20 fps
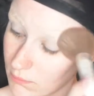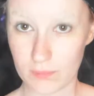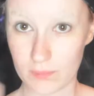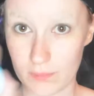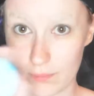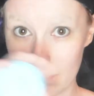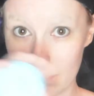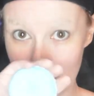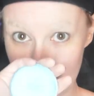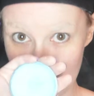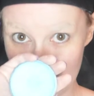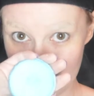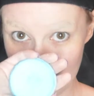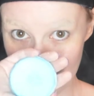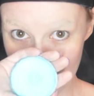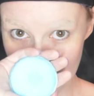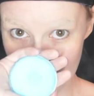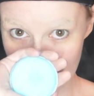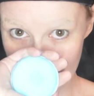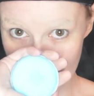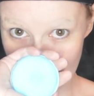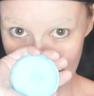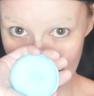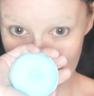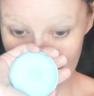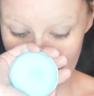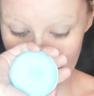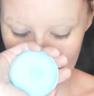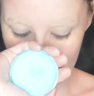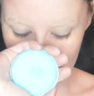Next, I am
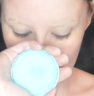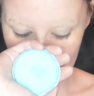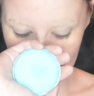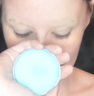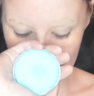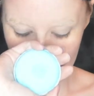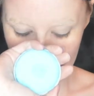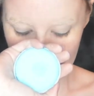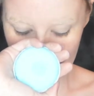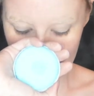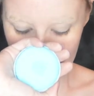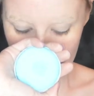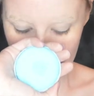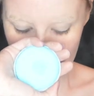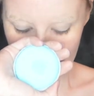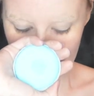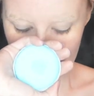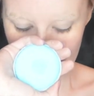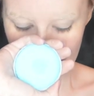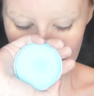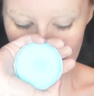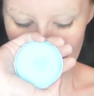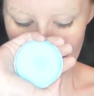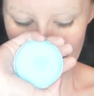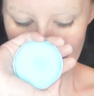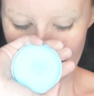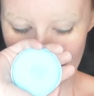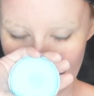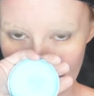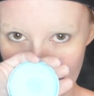taking a
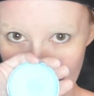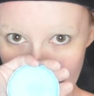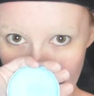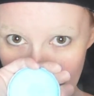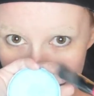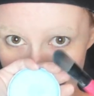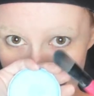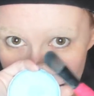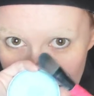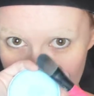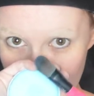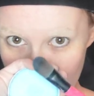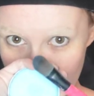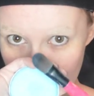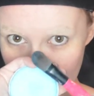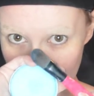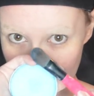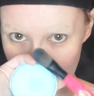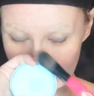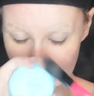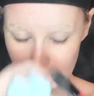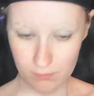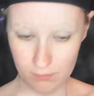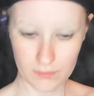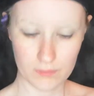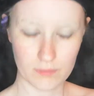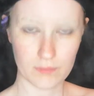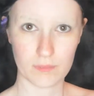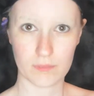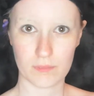water-activated light
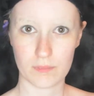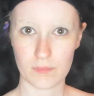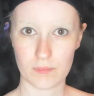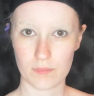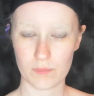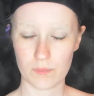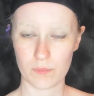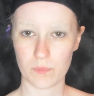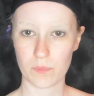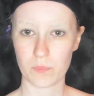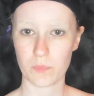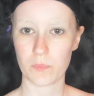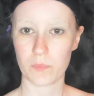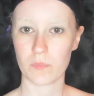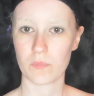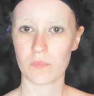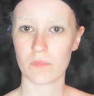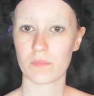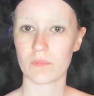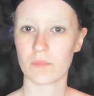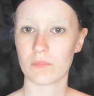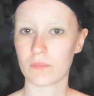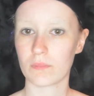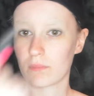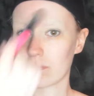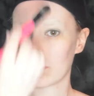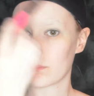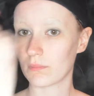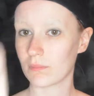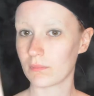blue body paint and
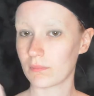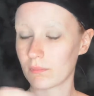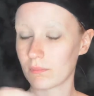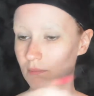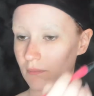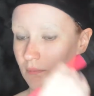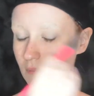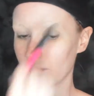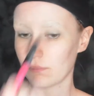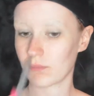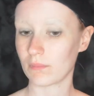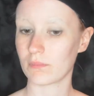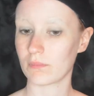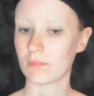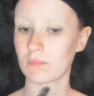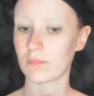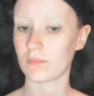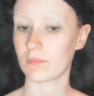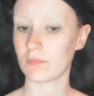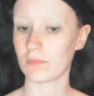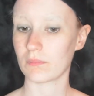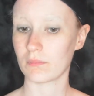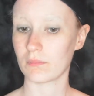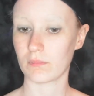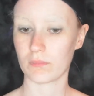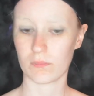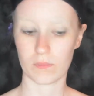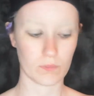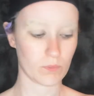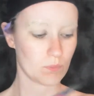a foundation brush,
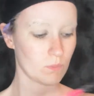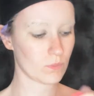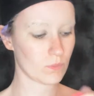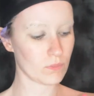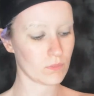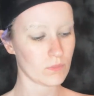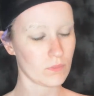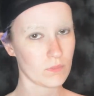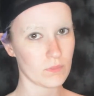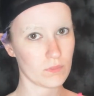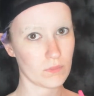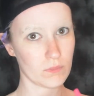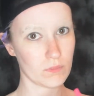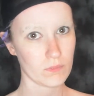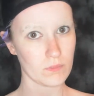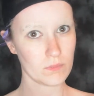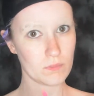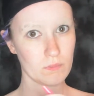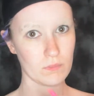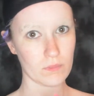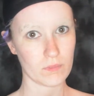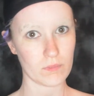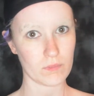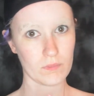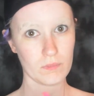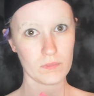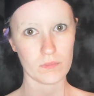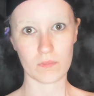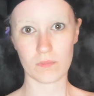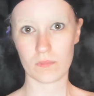and I am going to
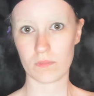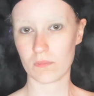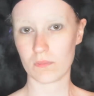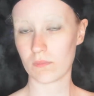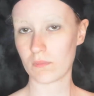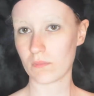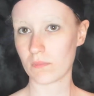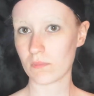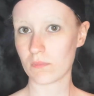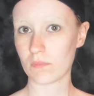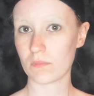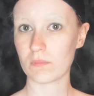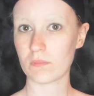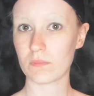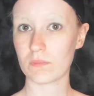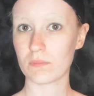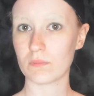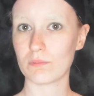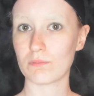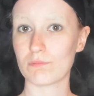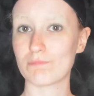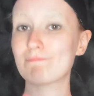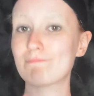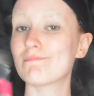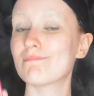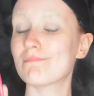apply that to